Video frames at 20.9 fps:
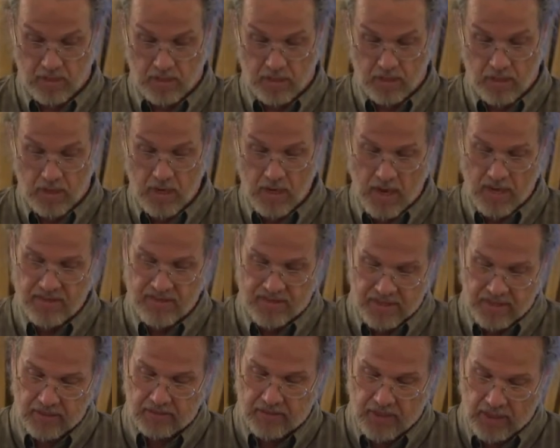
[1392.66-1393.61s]
And I
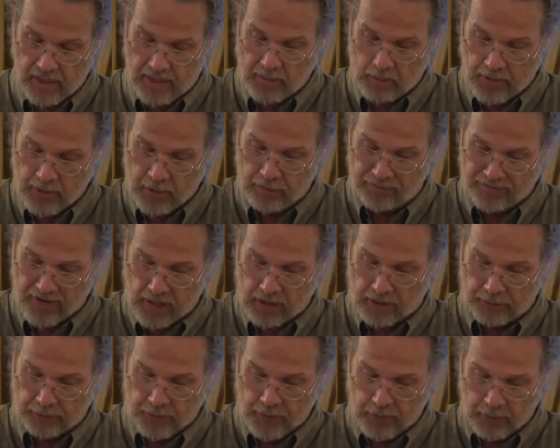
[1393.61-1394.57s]
think that anyone who
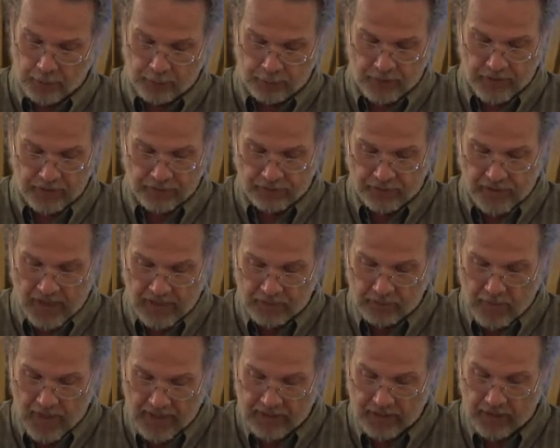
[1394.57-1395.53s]
follows the news these days
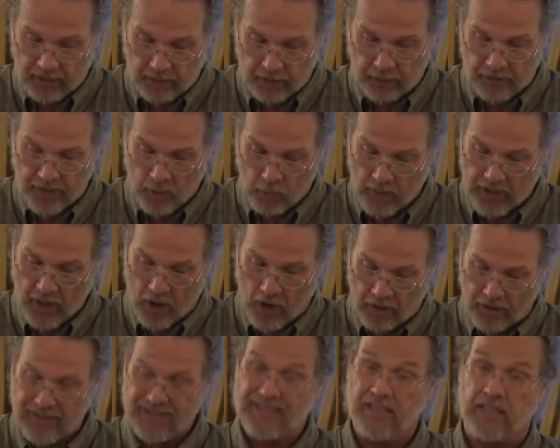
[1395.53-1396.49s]
might conclude that we are
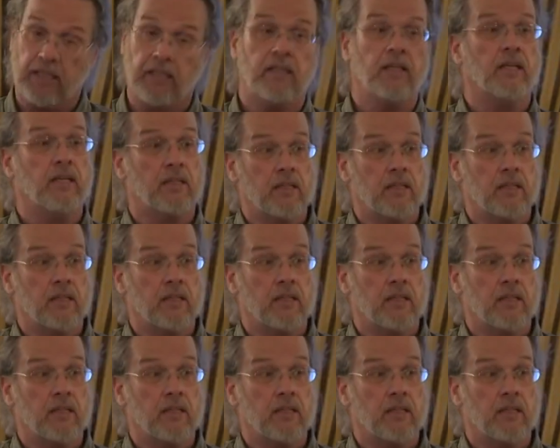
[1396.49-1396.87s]
indeed